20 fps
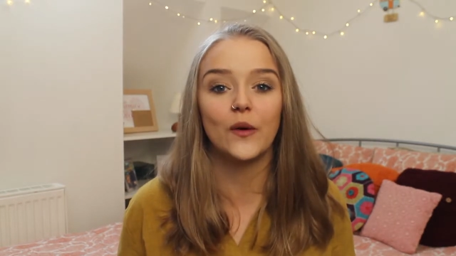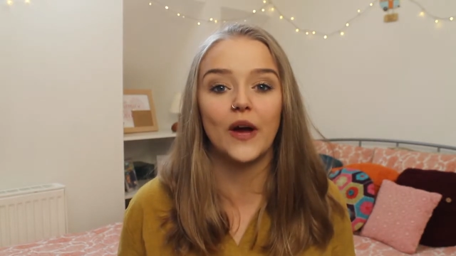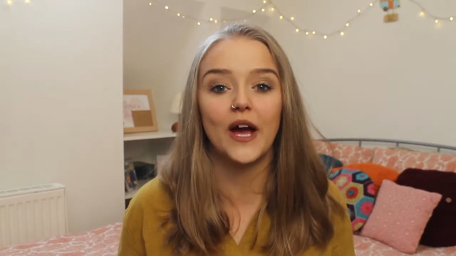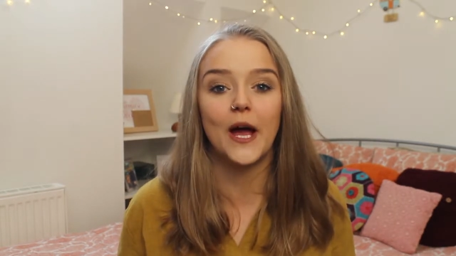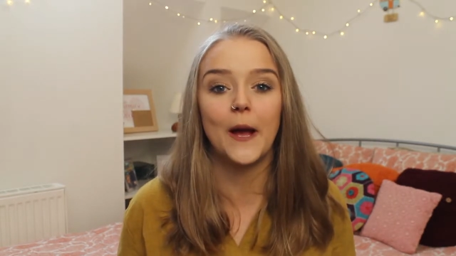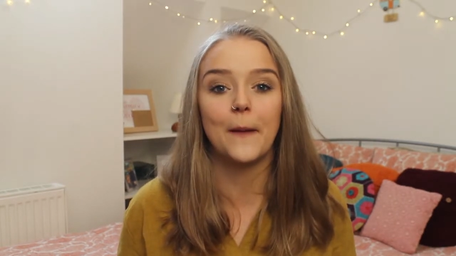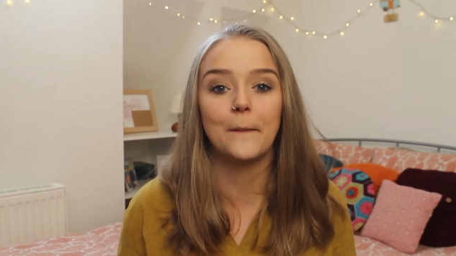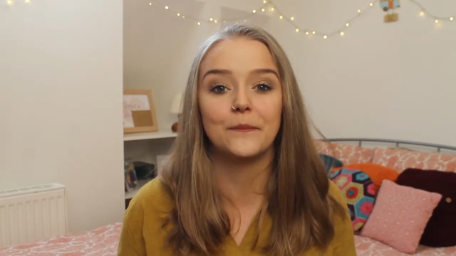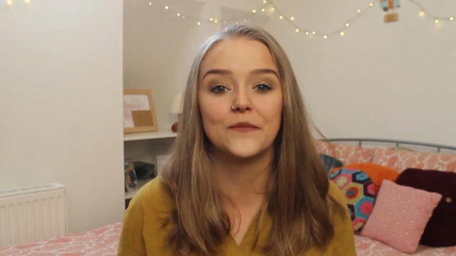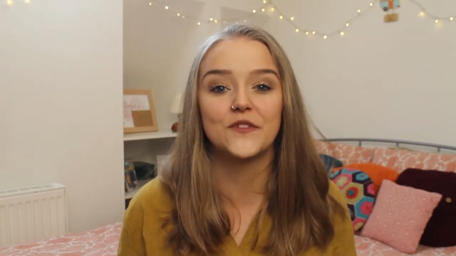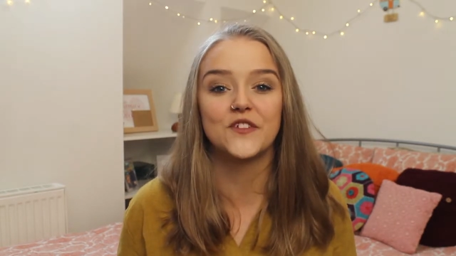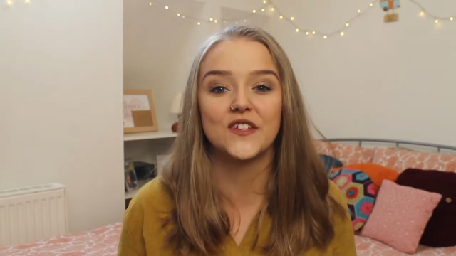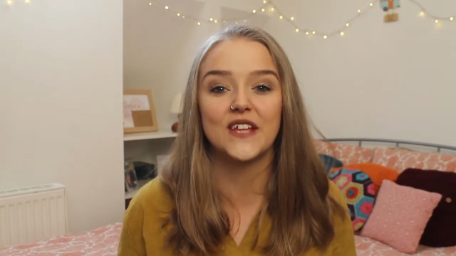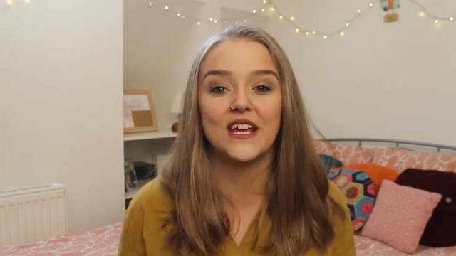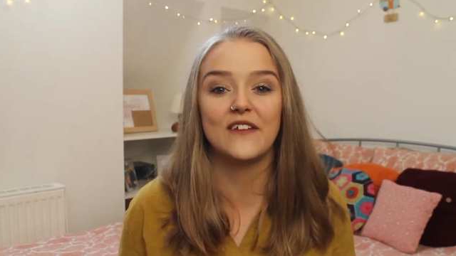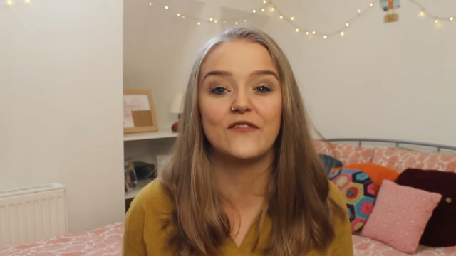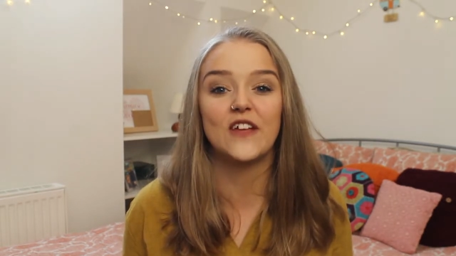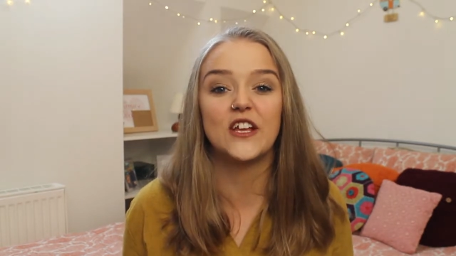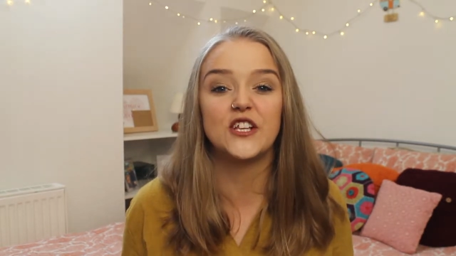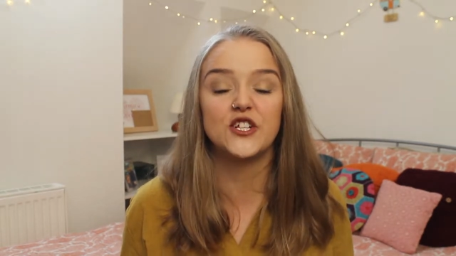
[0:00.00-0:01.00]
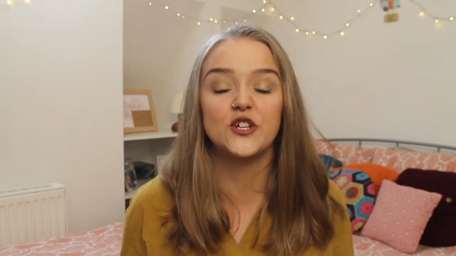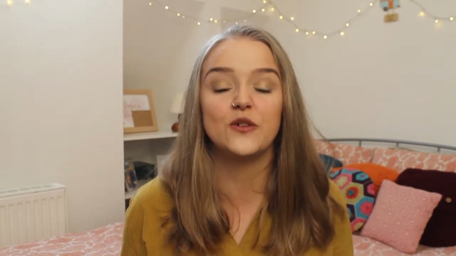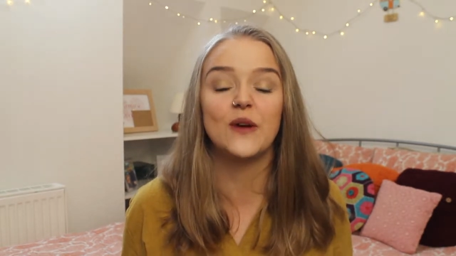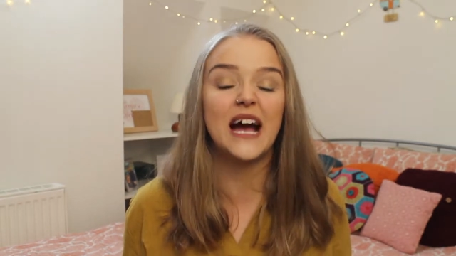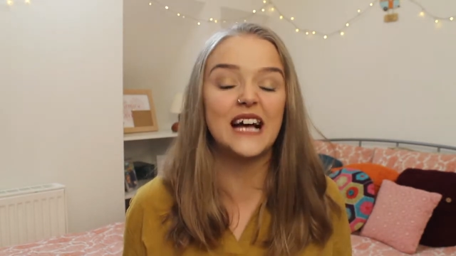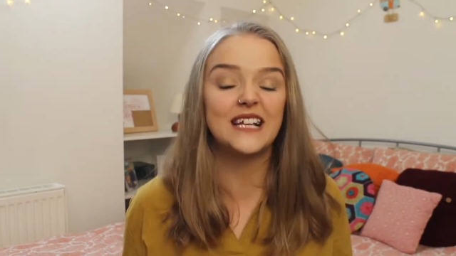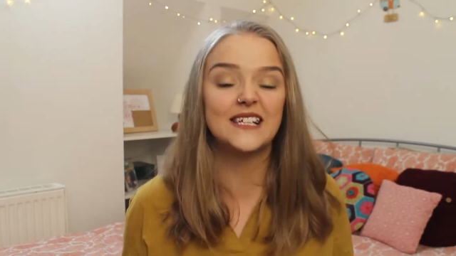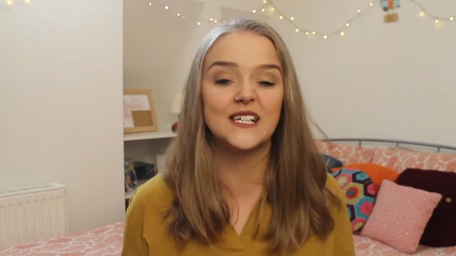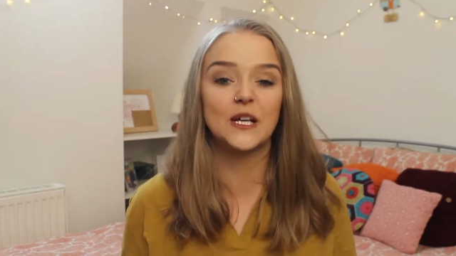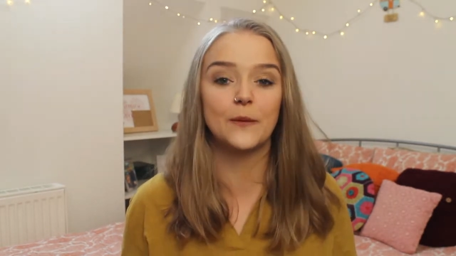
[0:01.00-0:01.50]
so that if they do
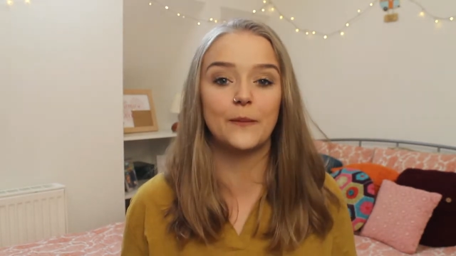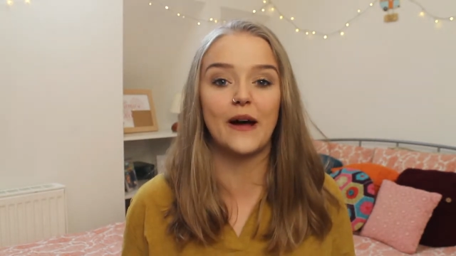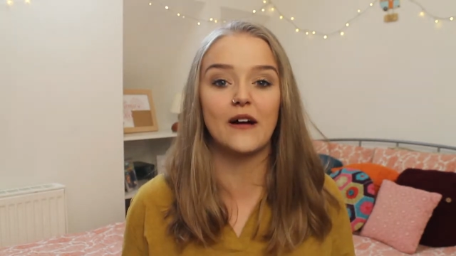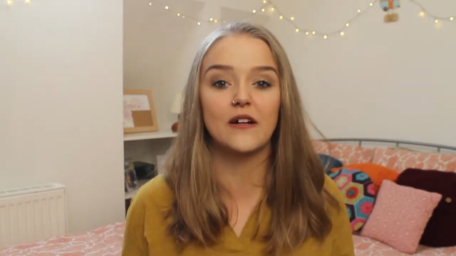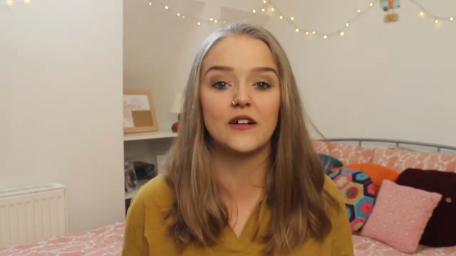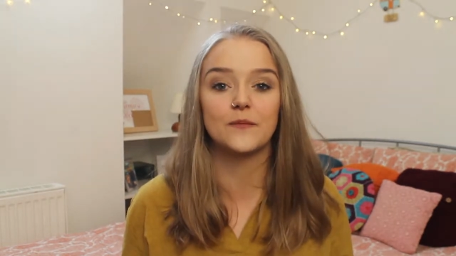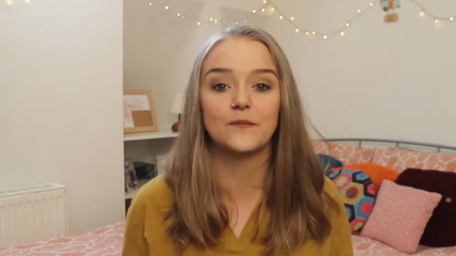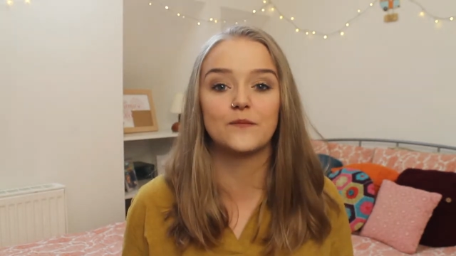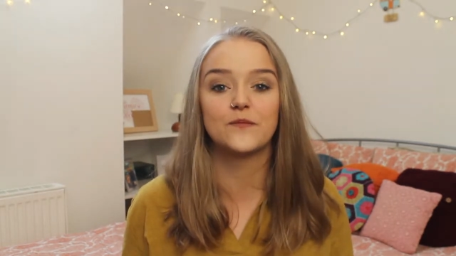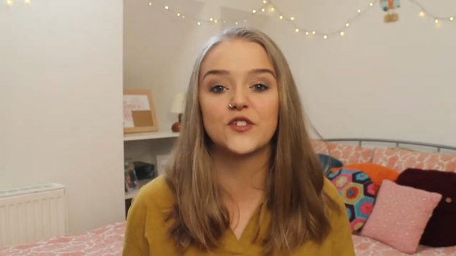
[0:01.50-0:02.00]
ask about a